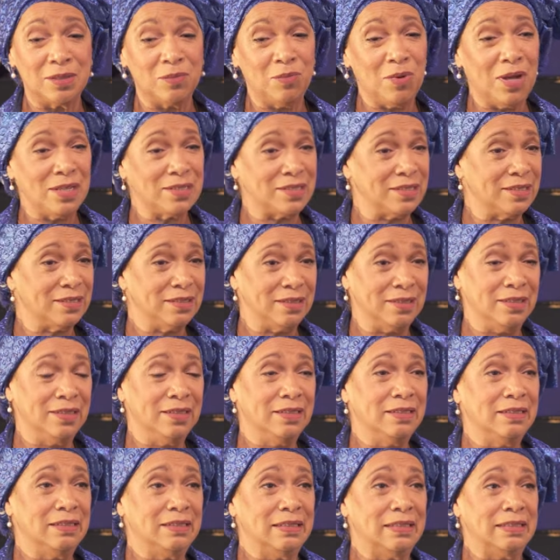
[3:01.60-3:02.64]
it wasn't,
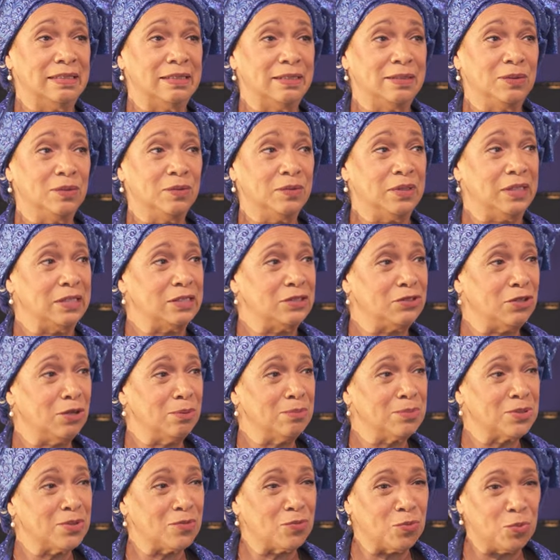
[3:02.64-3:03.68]
in
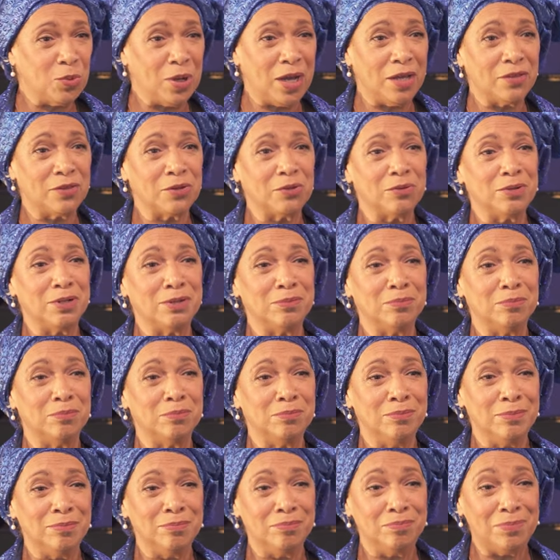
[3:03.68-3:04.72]
terms of weather
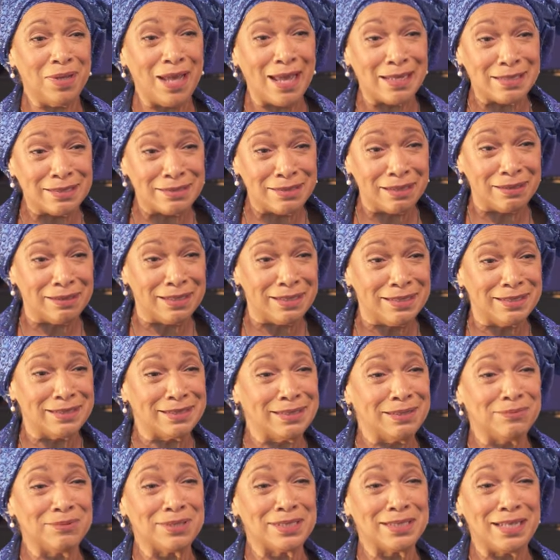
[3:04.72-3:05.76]
and pestilence,
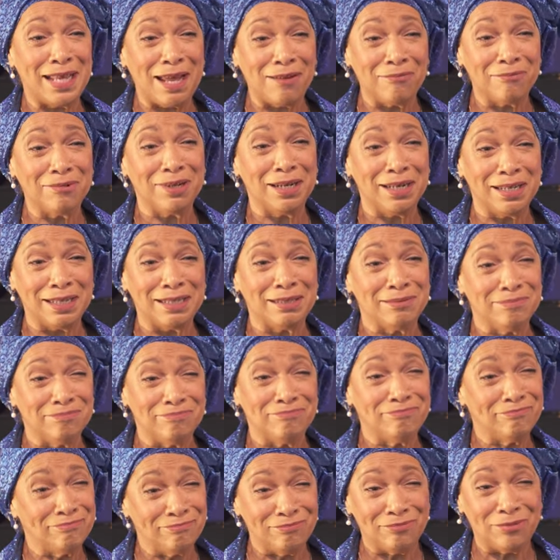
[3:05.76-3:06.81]
it was not really
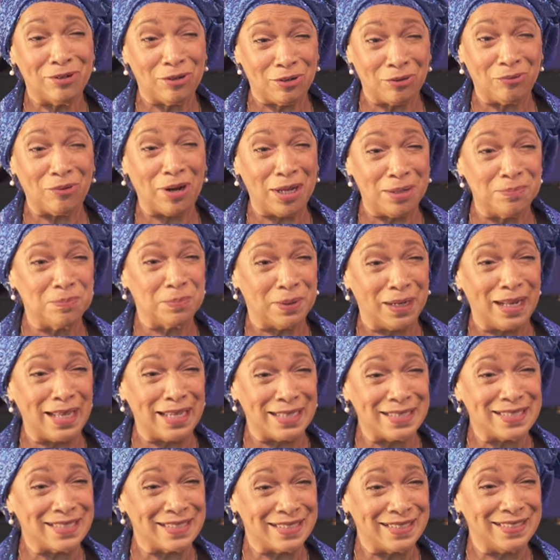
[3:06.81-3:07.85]
a great
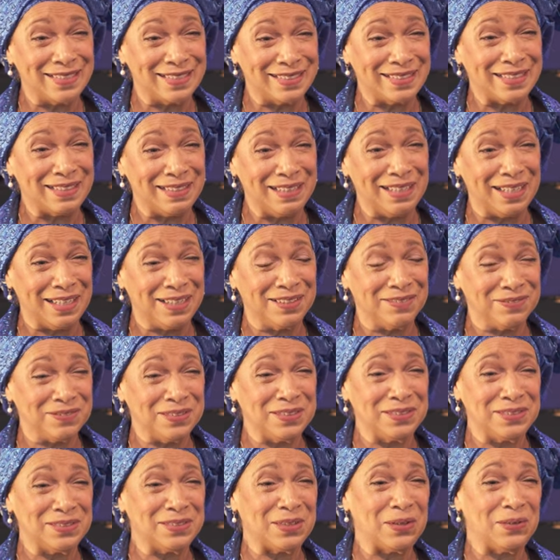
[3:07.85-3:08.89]
place to live.
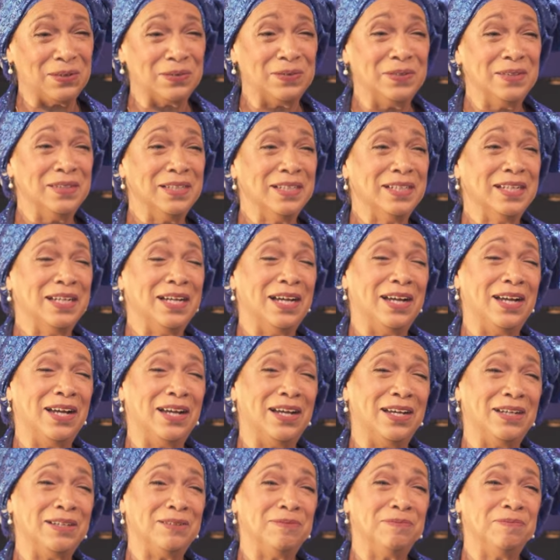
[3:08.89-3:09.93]
And so
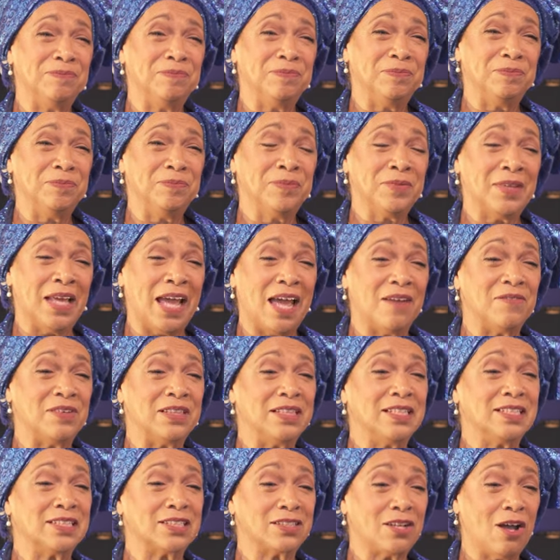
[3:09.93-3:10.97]
um,
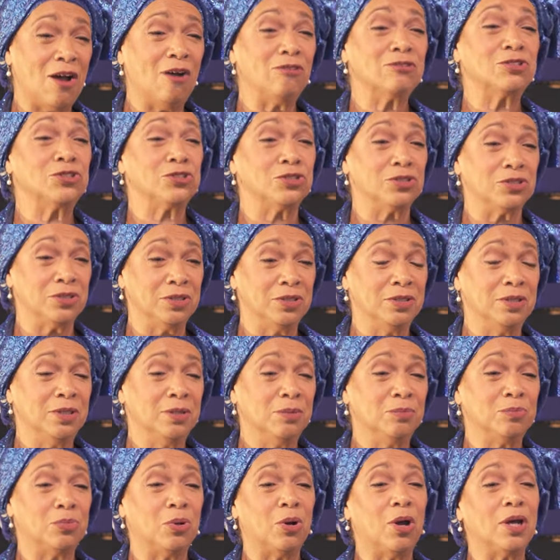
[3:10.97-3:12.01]
having this culture
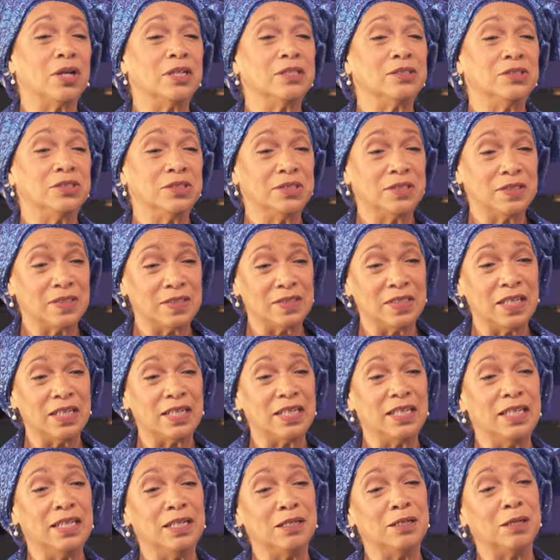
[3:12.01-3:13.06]
brought into the
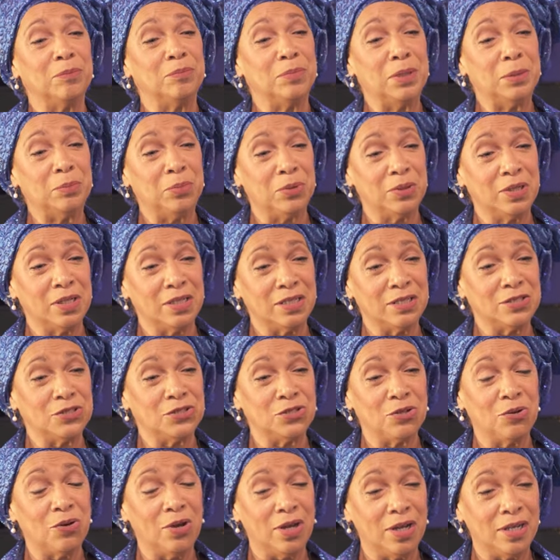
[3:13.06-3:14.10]
city and that people can
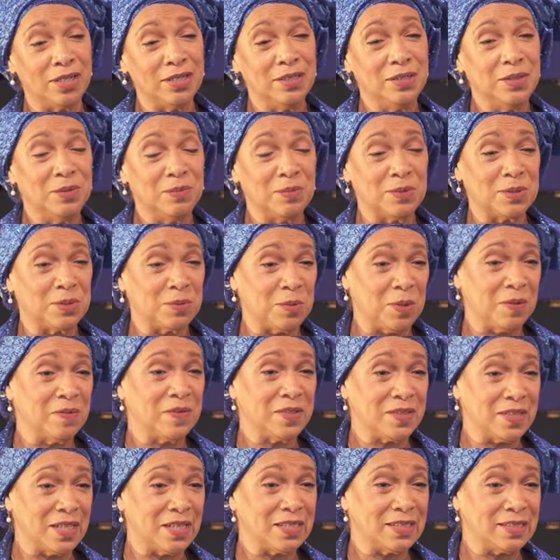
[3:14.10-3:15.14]
enjoy was one of
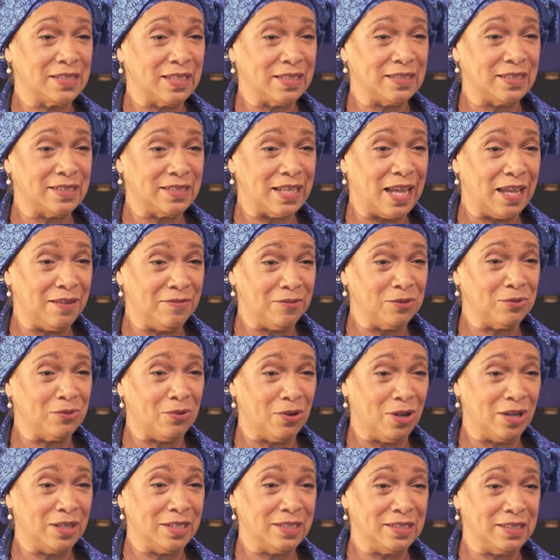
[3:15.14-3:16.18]
the things that saved New
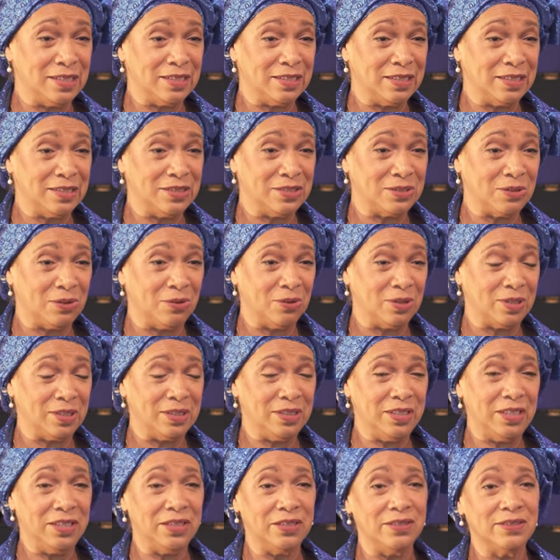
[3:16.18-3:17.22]
Orleans in its early
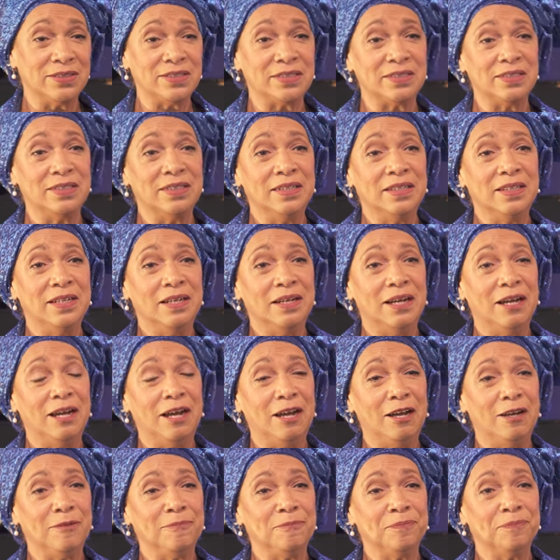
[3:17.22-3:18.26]
years.
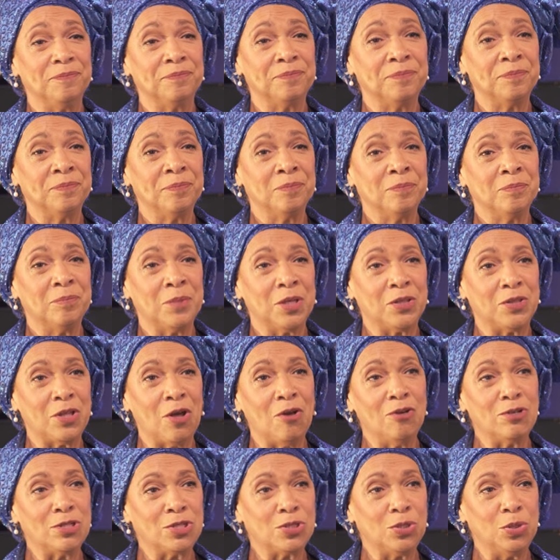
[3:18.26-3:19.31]
Um, but
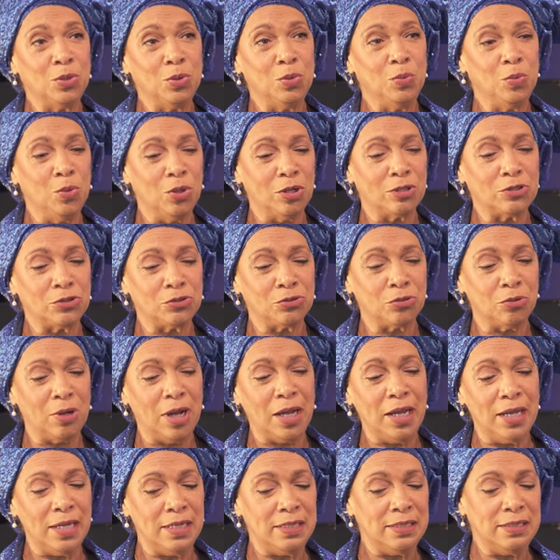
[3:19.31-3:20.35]
those who were
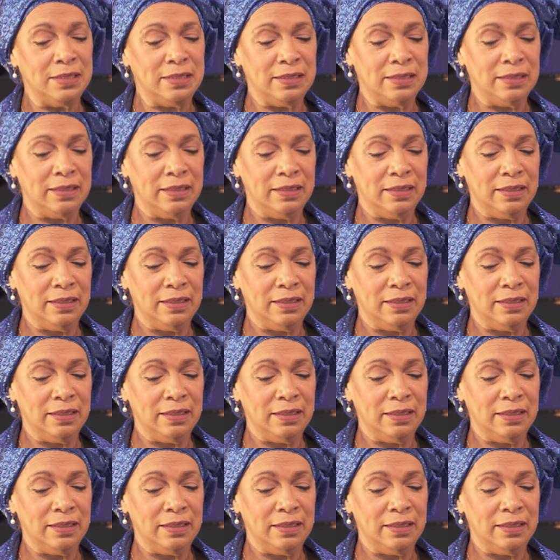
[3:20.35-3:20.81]
trained